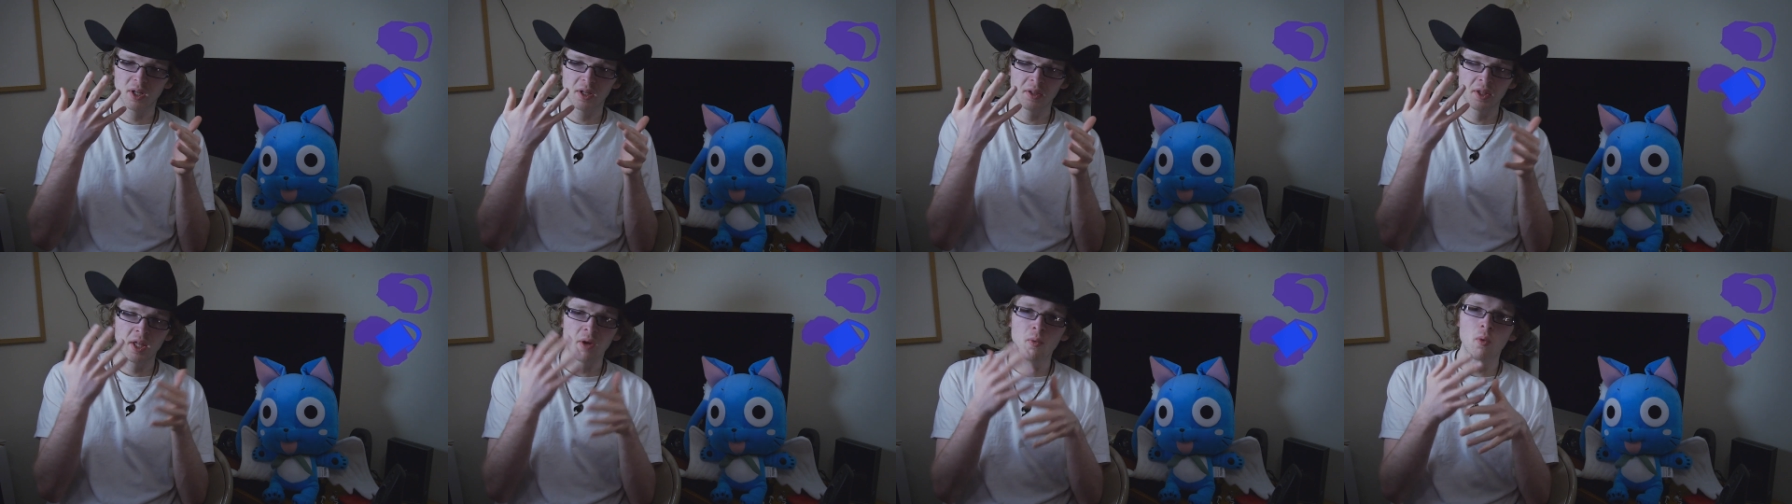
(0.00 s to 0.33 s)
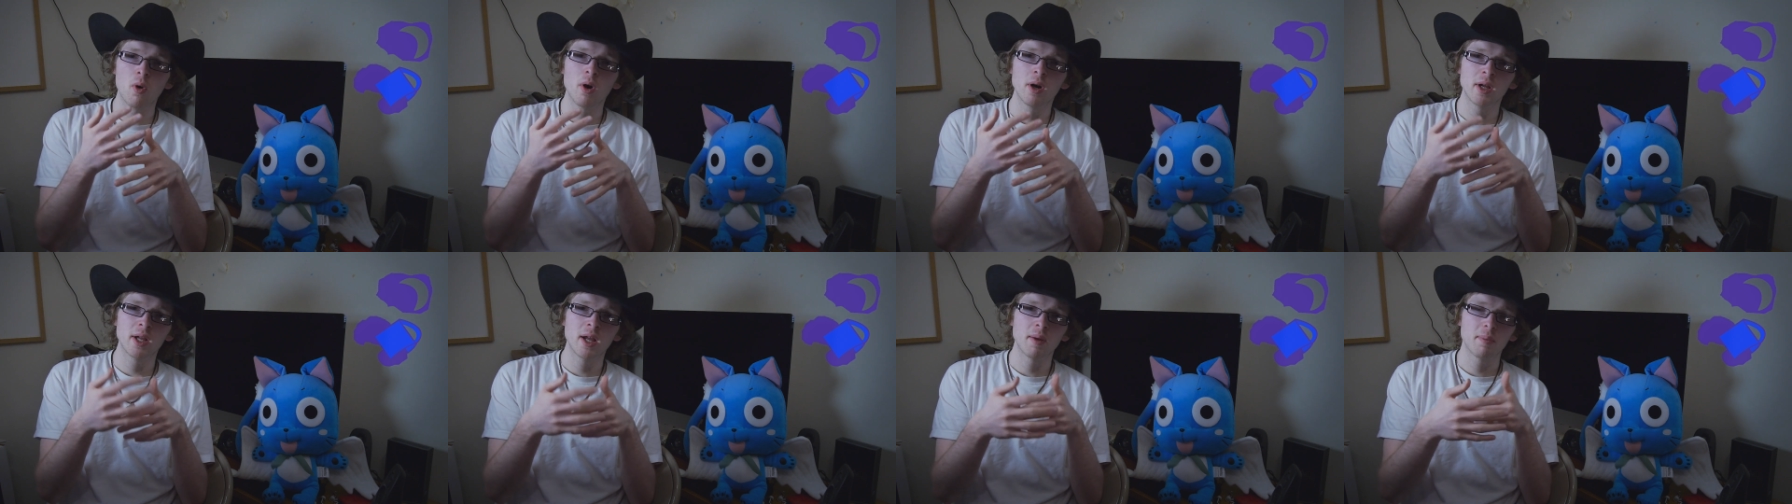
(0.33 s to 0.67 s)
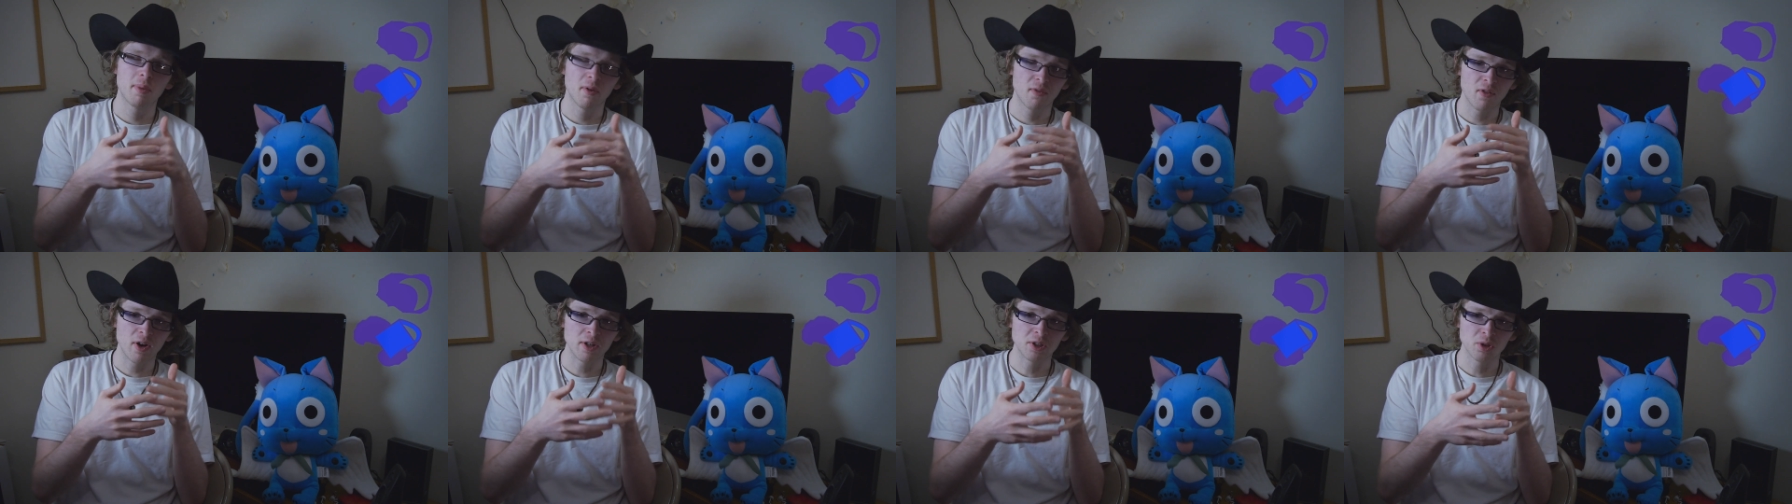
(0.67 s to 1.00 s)
they want to get
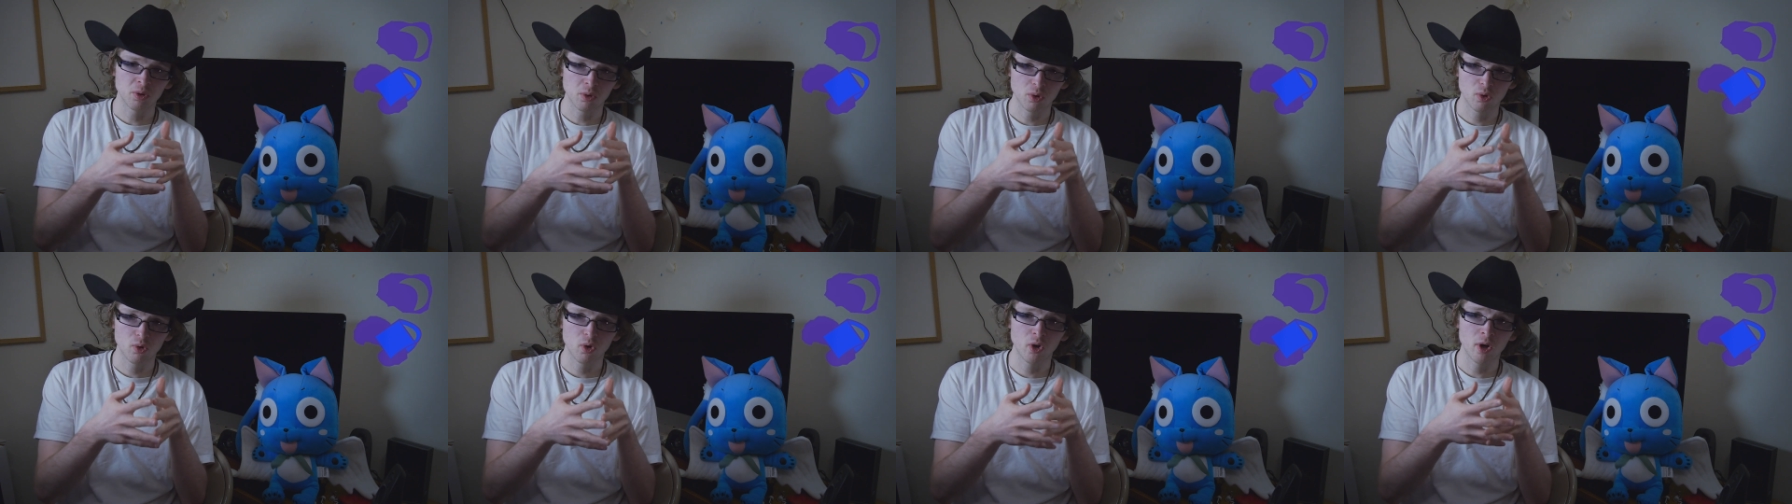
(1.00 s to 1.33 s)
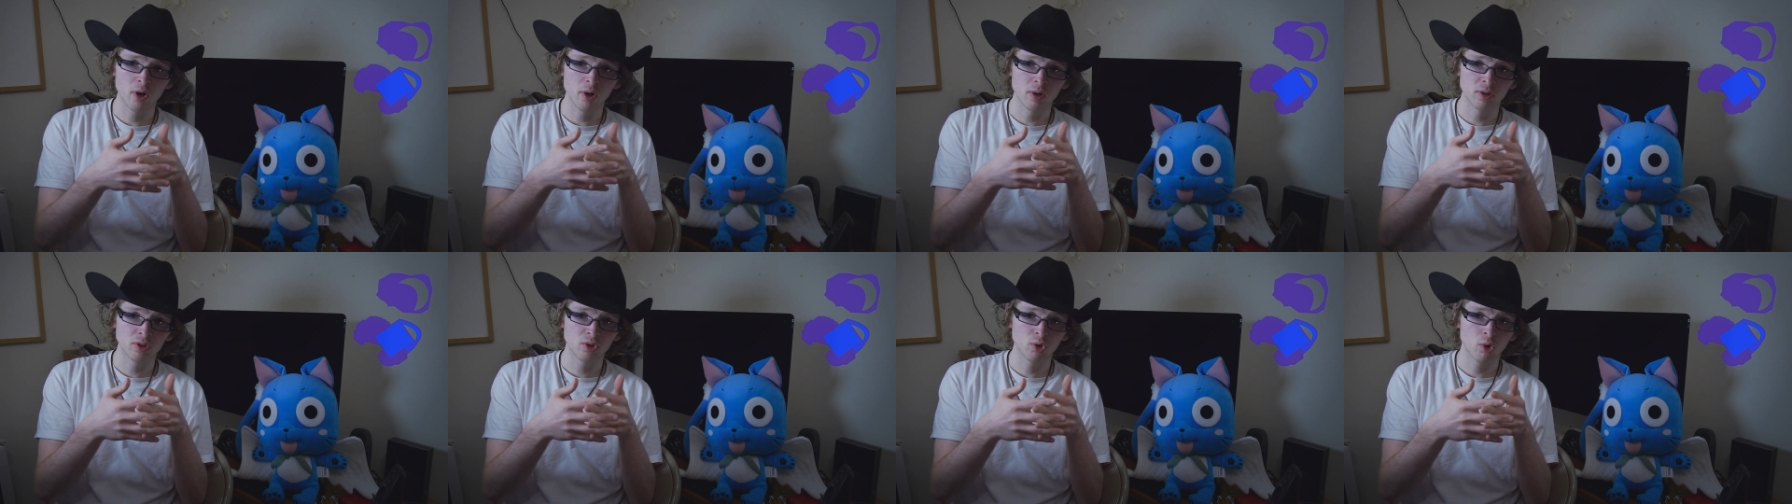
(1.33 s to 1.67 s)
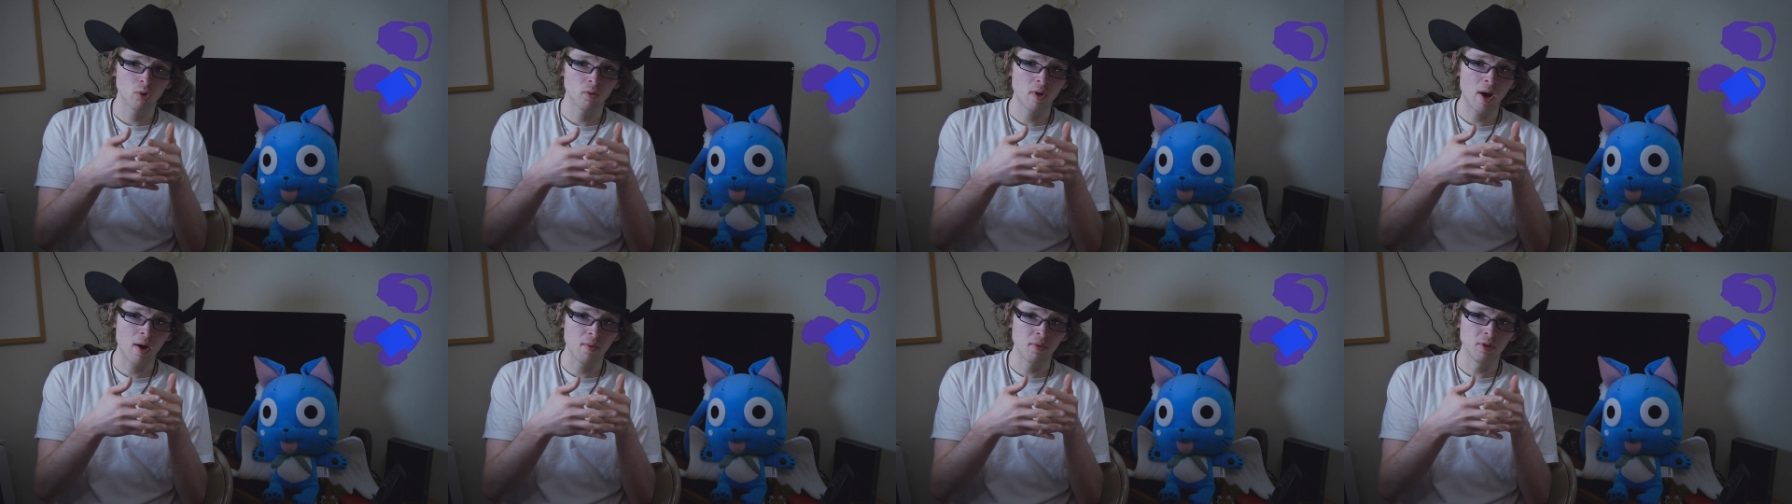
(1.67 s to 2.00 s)
professional careers
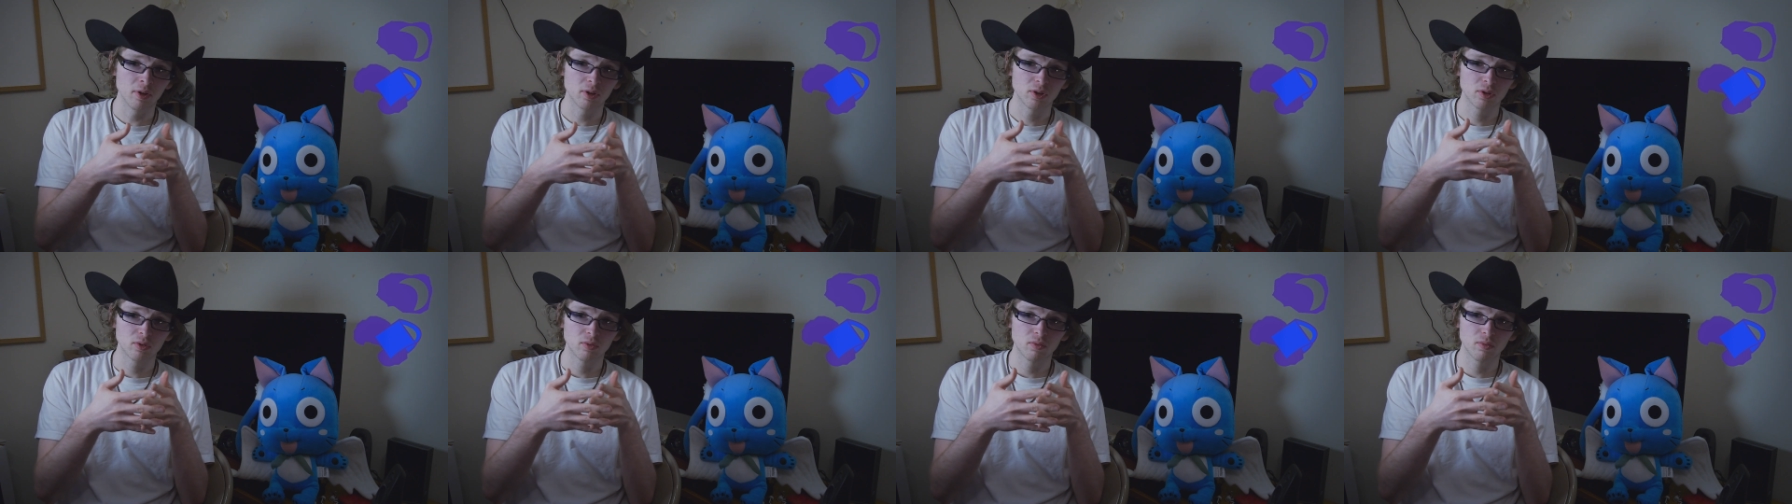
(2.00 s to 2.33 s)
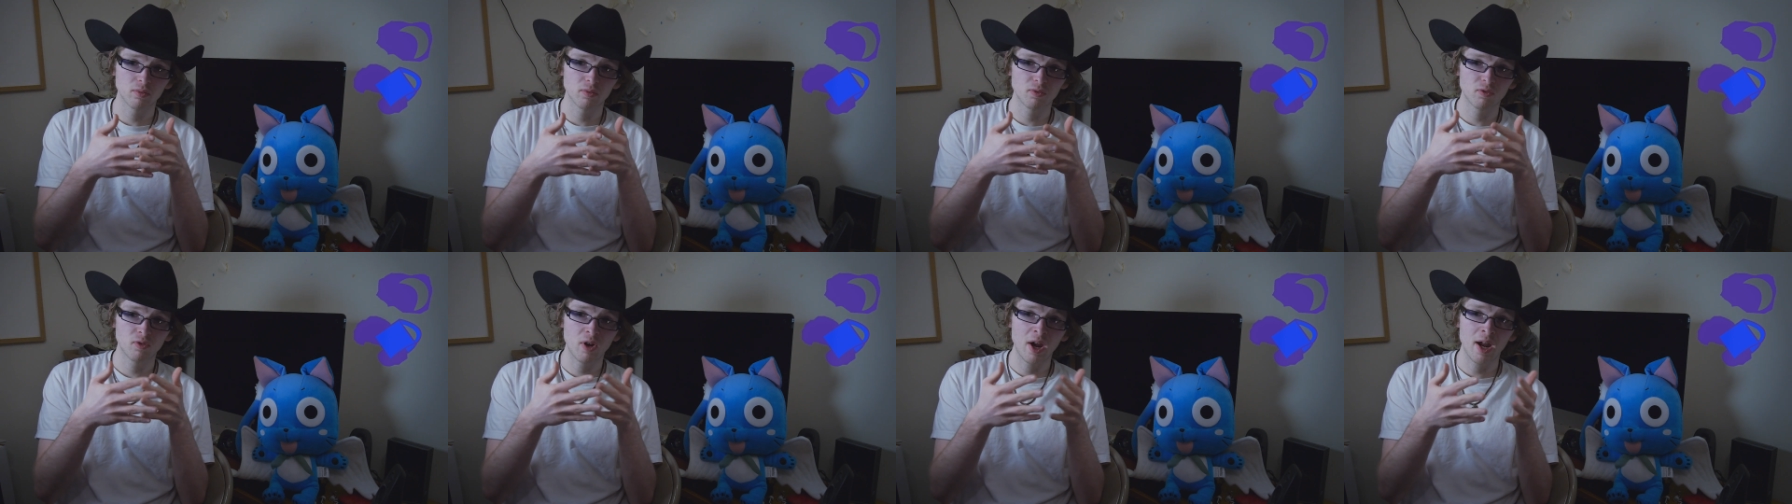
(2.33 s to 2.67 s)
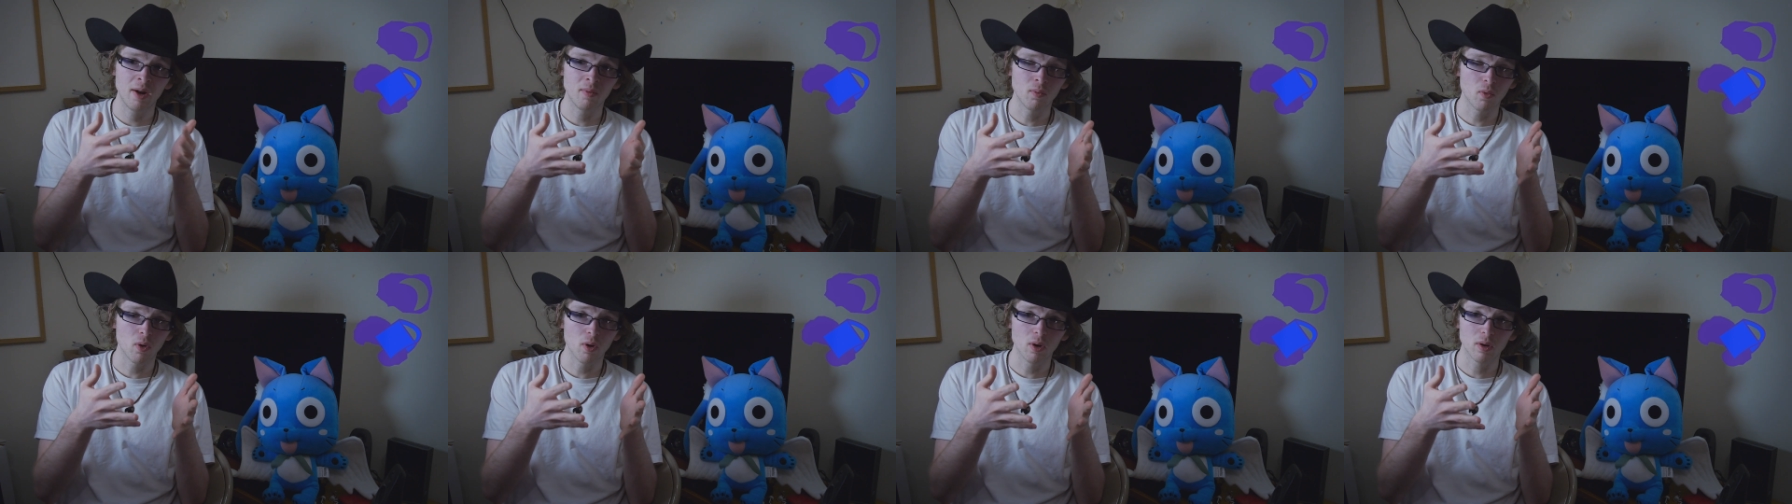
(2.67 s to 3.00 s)
sort of out of this
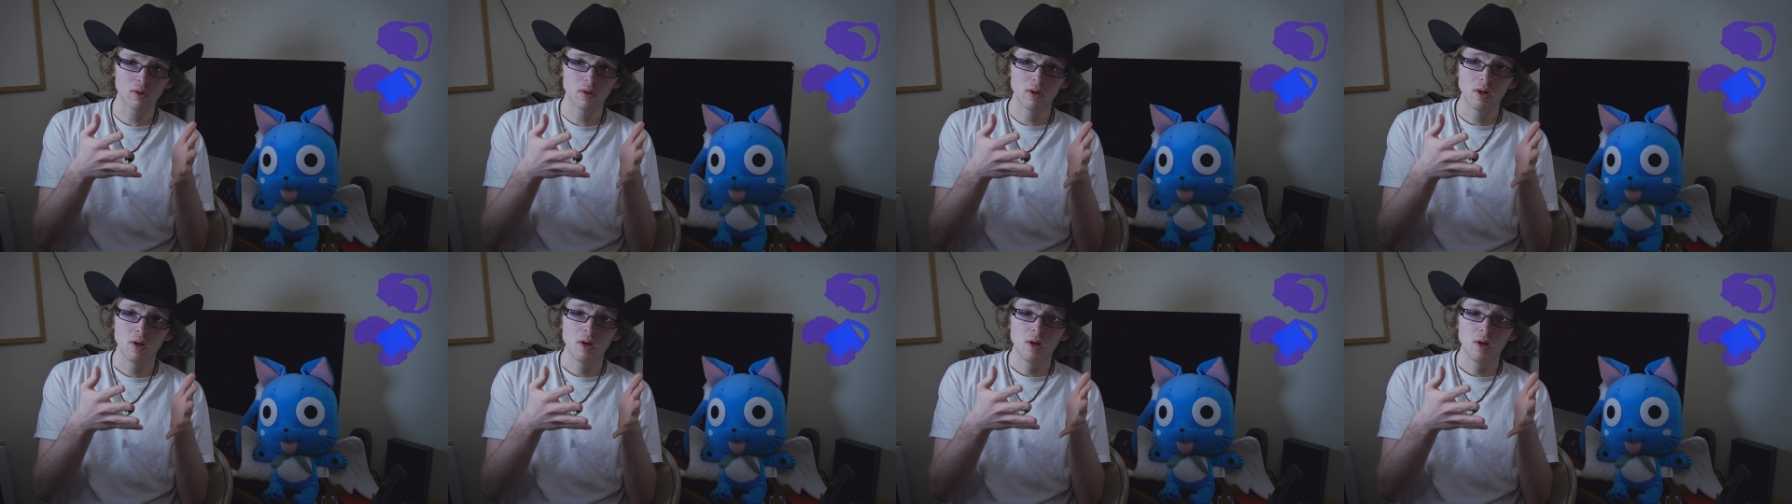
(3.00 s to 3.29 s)
fan work.